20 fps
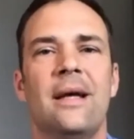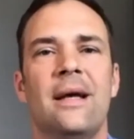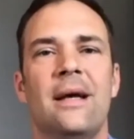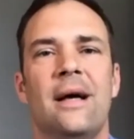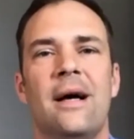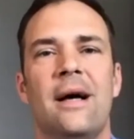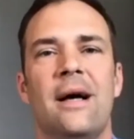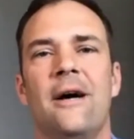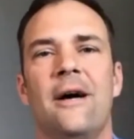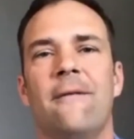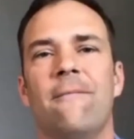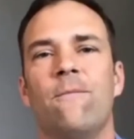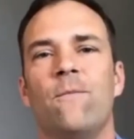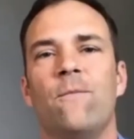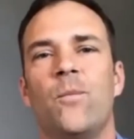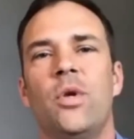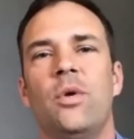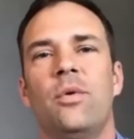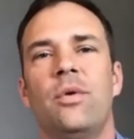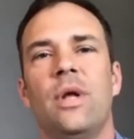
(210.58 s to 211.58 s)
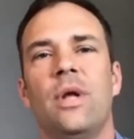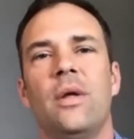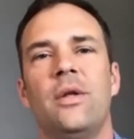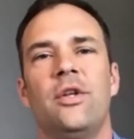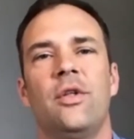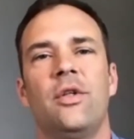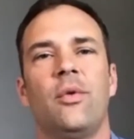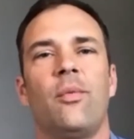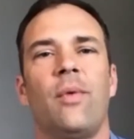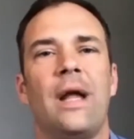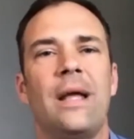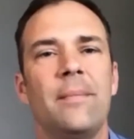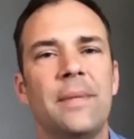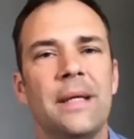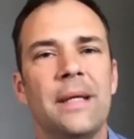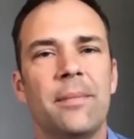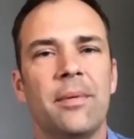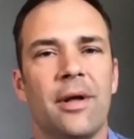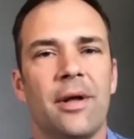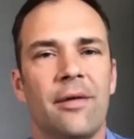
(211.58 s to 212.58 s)
not only do the right
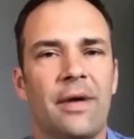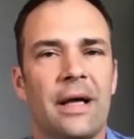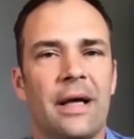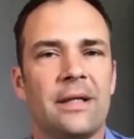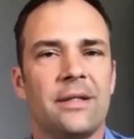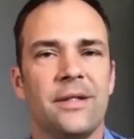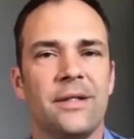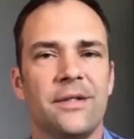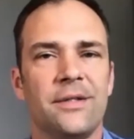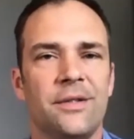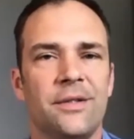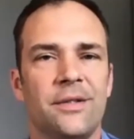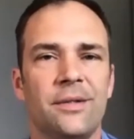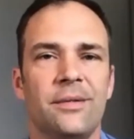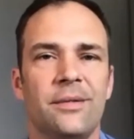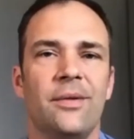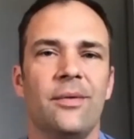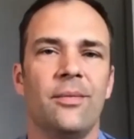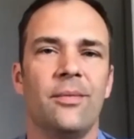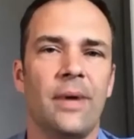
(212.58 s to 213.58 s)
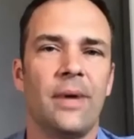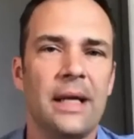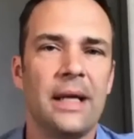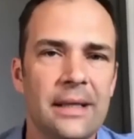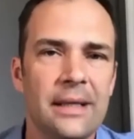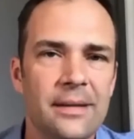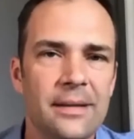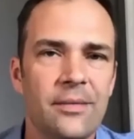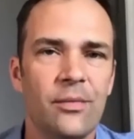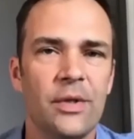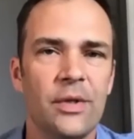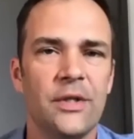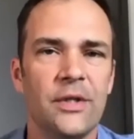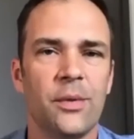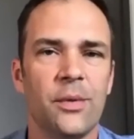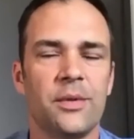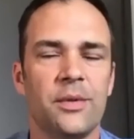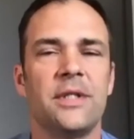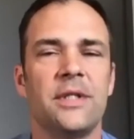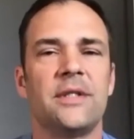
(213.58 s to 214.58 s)
people have access to the right
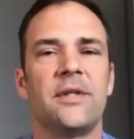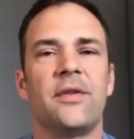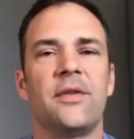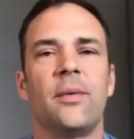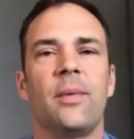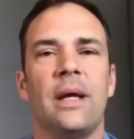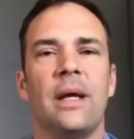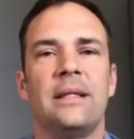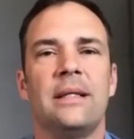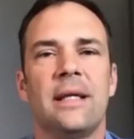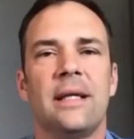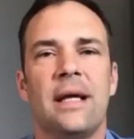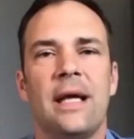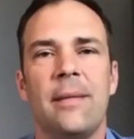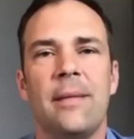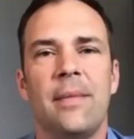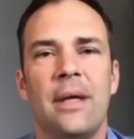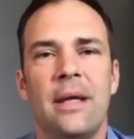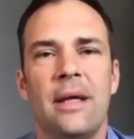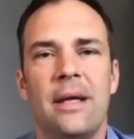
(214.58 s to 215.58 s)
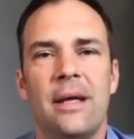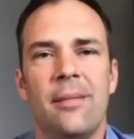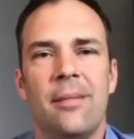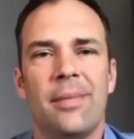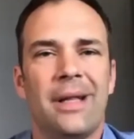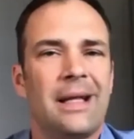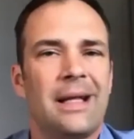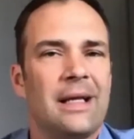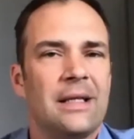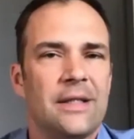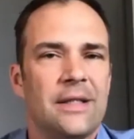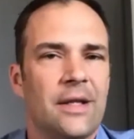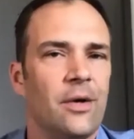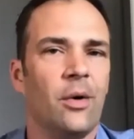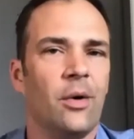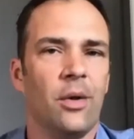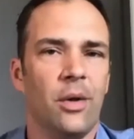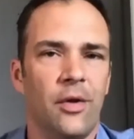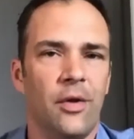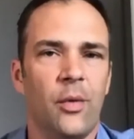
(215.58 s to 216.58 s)
resources at the right time, but like I said
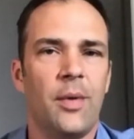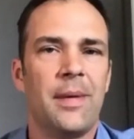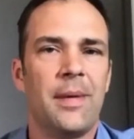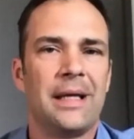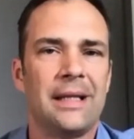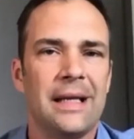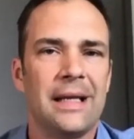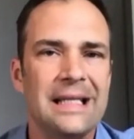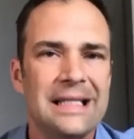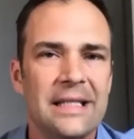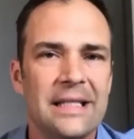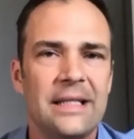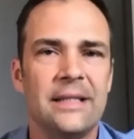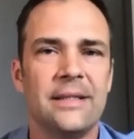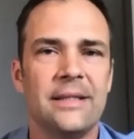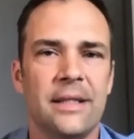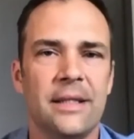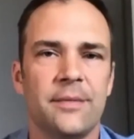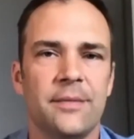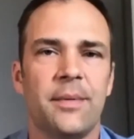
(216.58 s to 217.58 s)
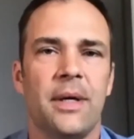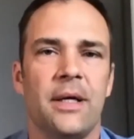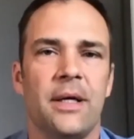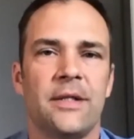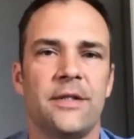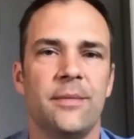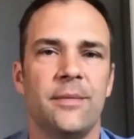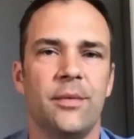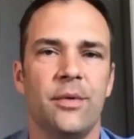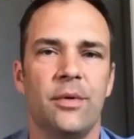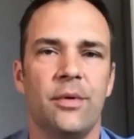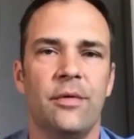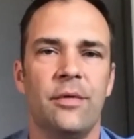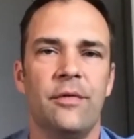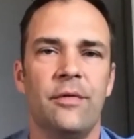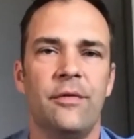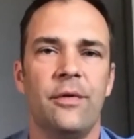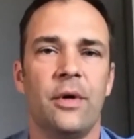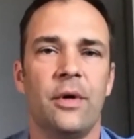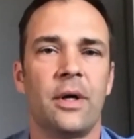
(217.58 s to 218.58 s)
earlier, that we make that as easy as possible
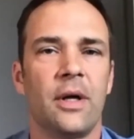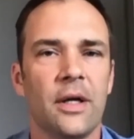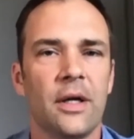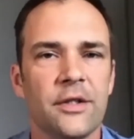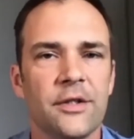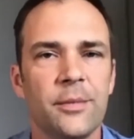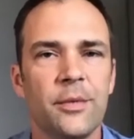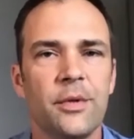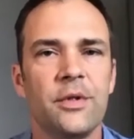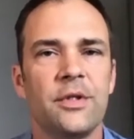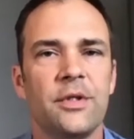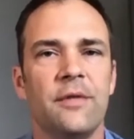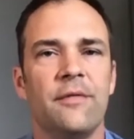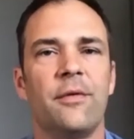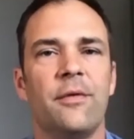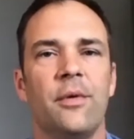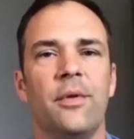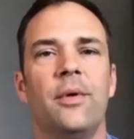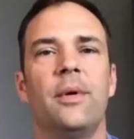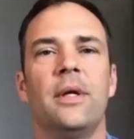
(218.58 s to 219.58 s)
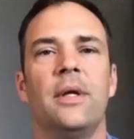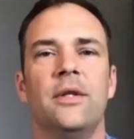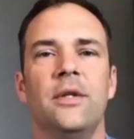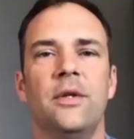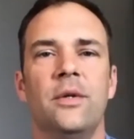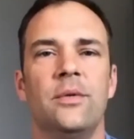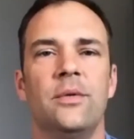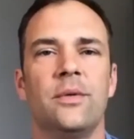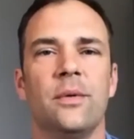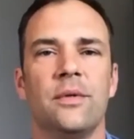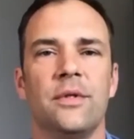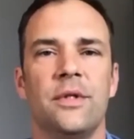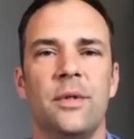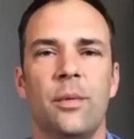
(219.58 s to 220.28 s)
for our customers and for their end users.